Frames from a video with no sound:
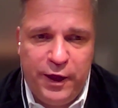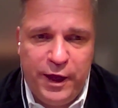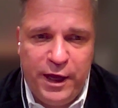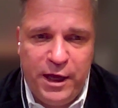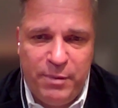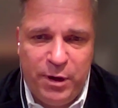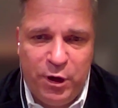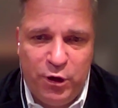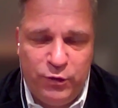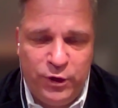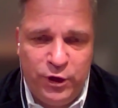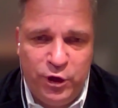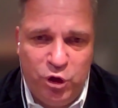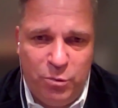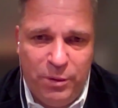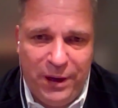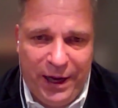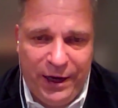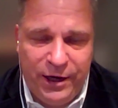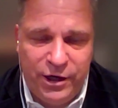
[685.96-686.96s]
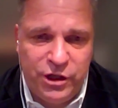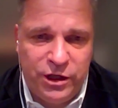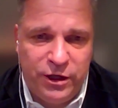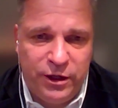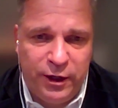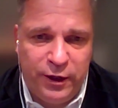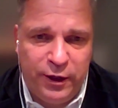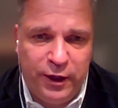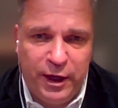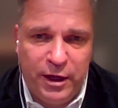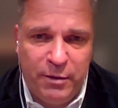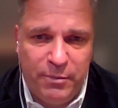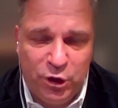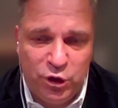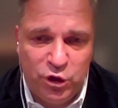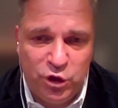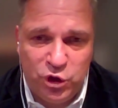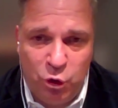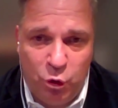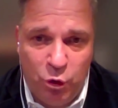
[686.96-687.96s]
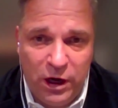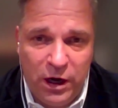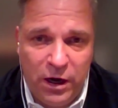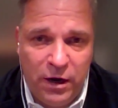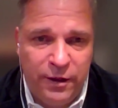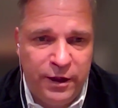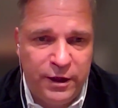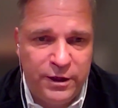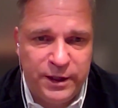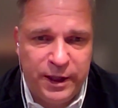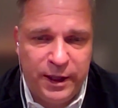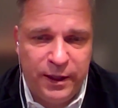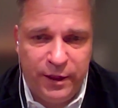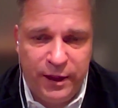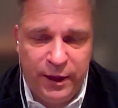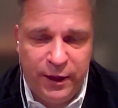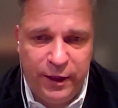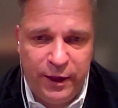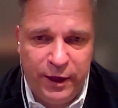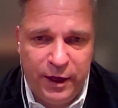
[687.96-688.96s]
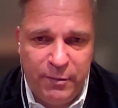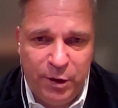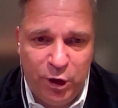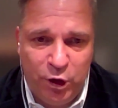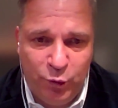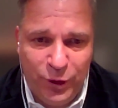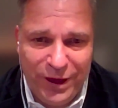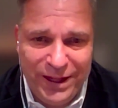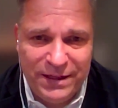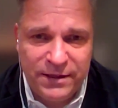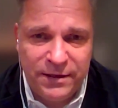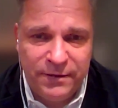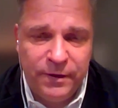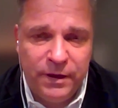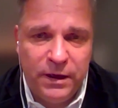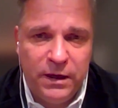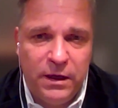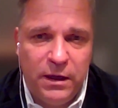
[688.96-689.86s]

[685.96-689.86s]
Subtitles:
think about renewable energy, they think about solar, they think about wind,